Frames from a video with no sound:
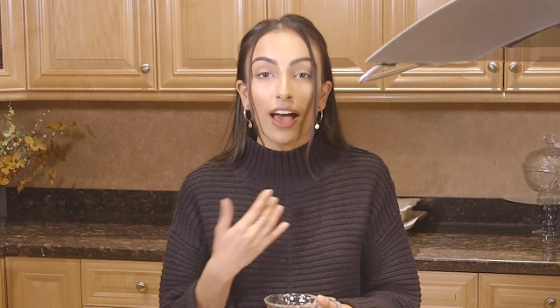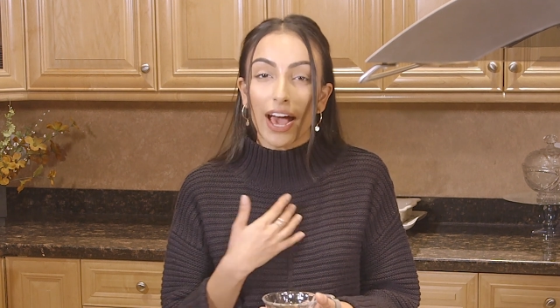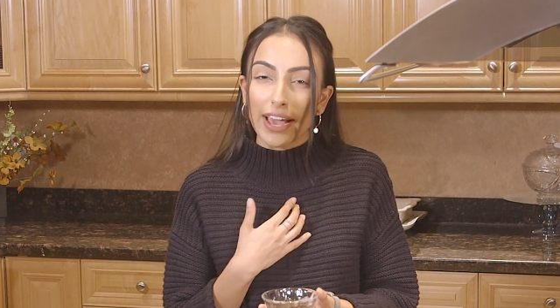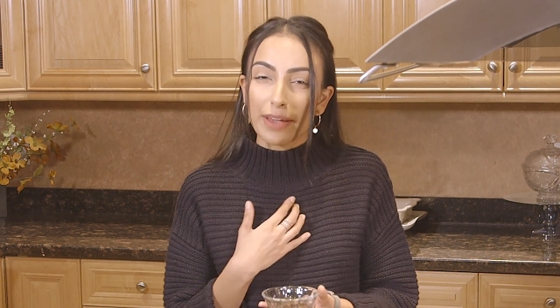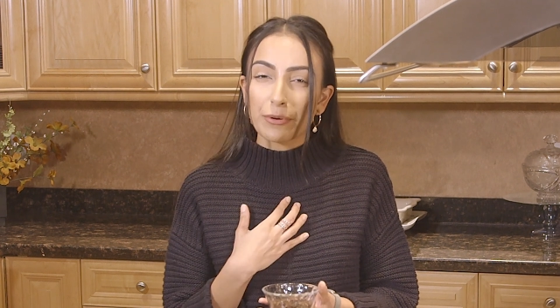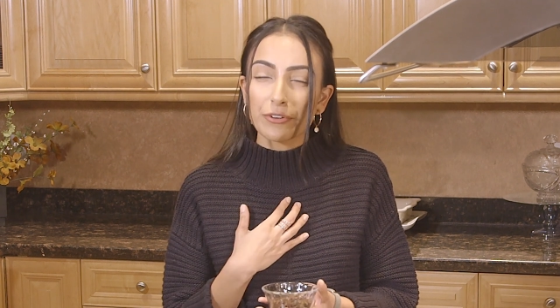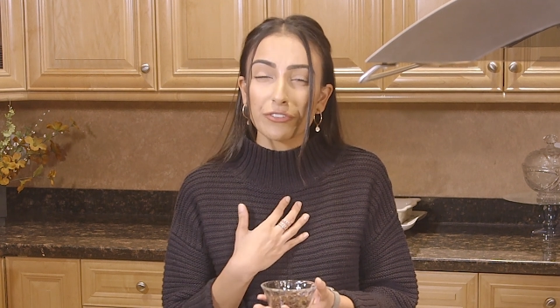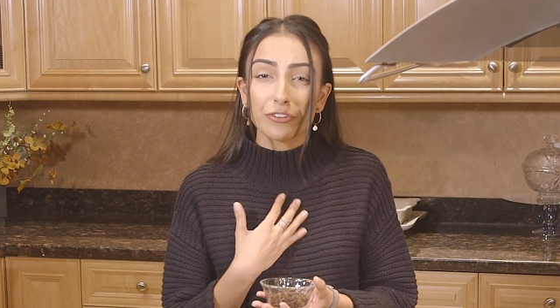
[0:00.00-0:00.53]

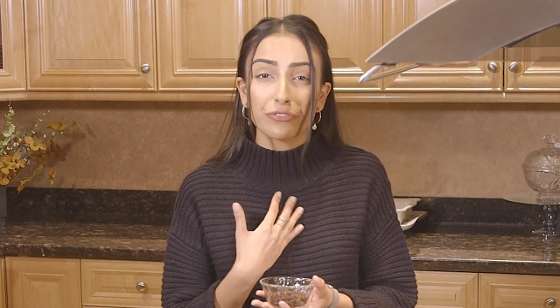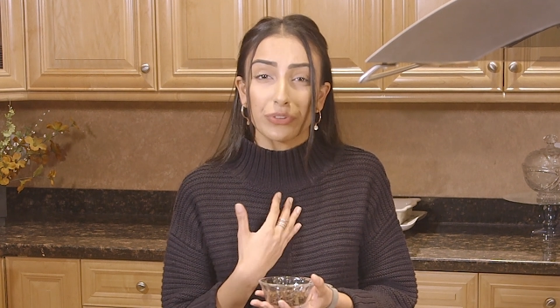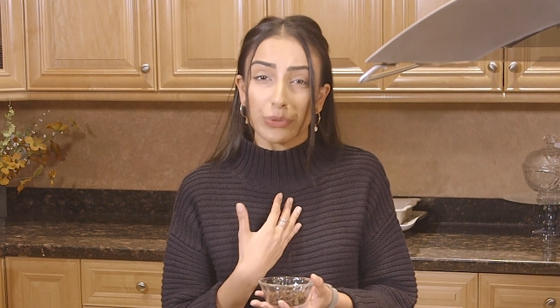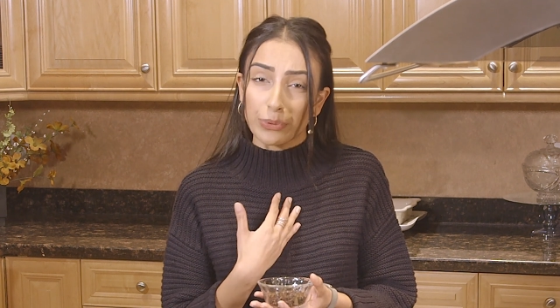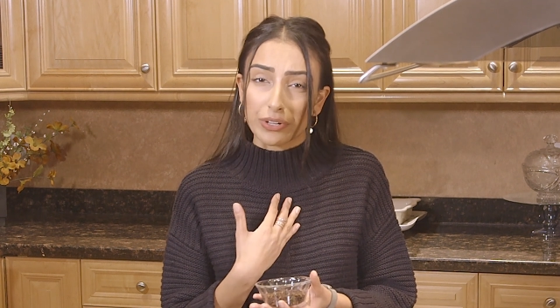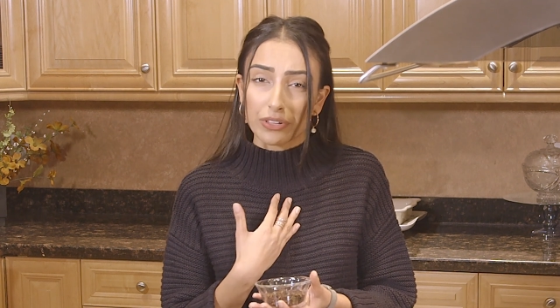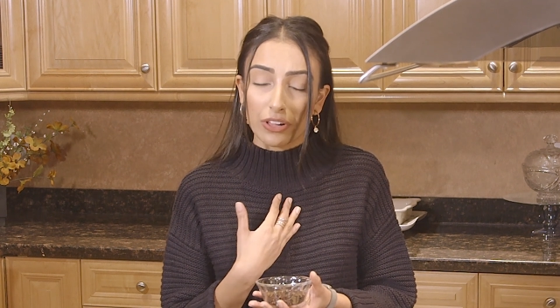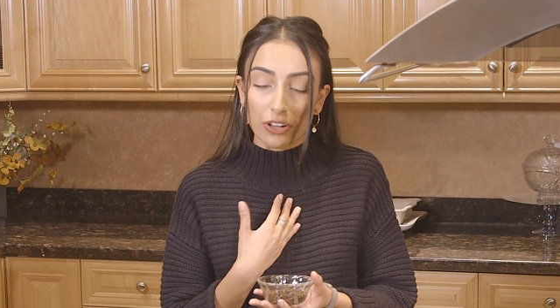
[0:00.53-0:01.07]
I prefer
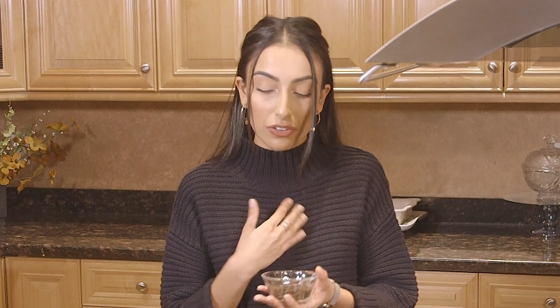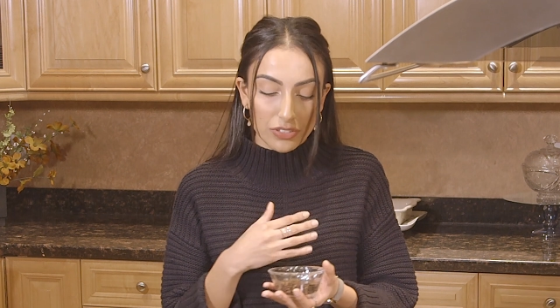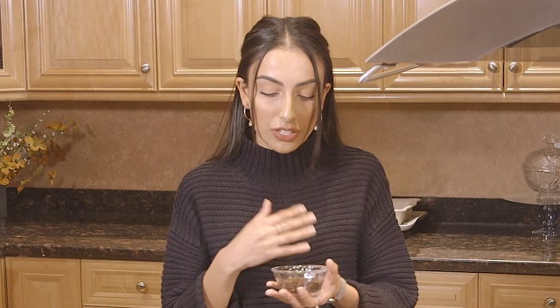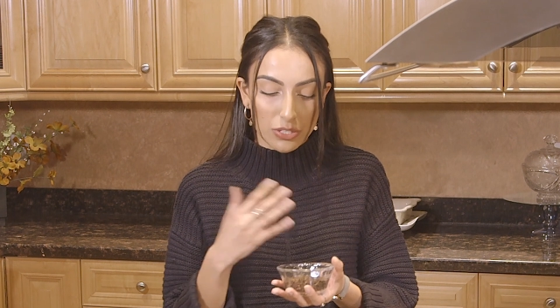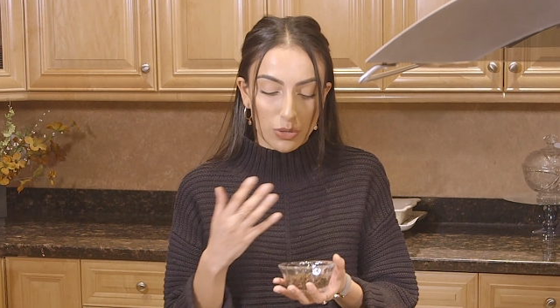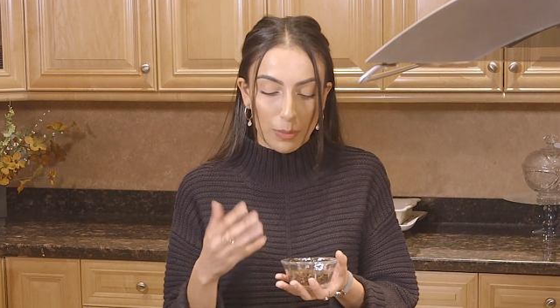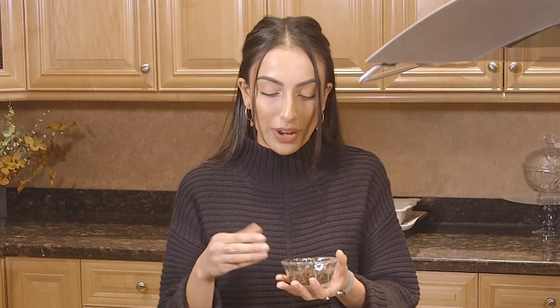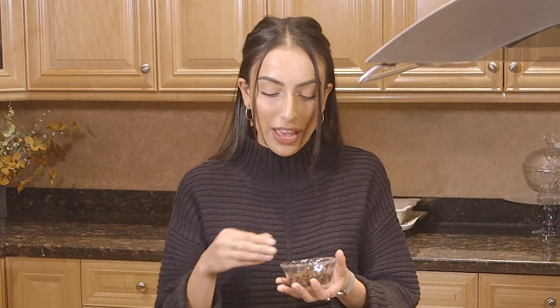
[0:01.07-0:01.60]
fewer cloves,
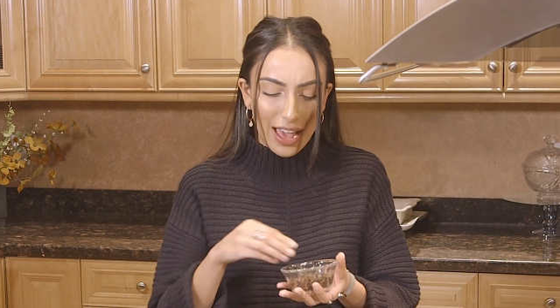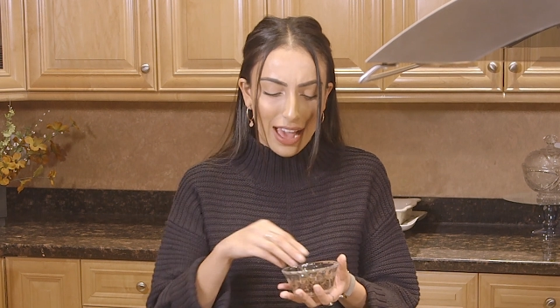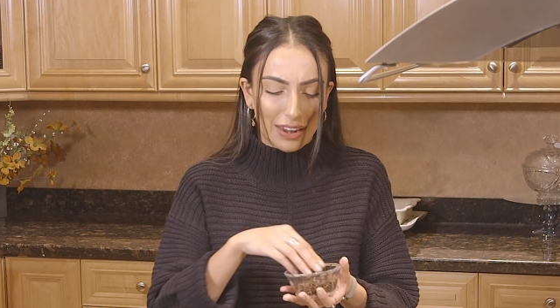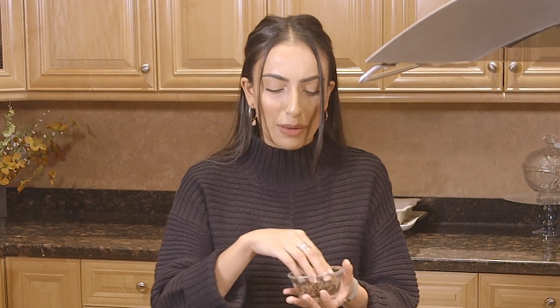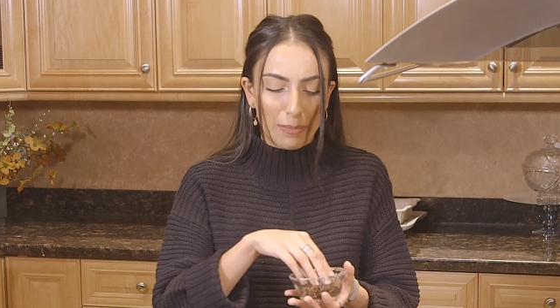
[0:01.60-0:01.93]
so I'm gonna add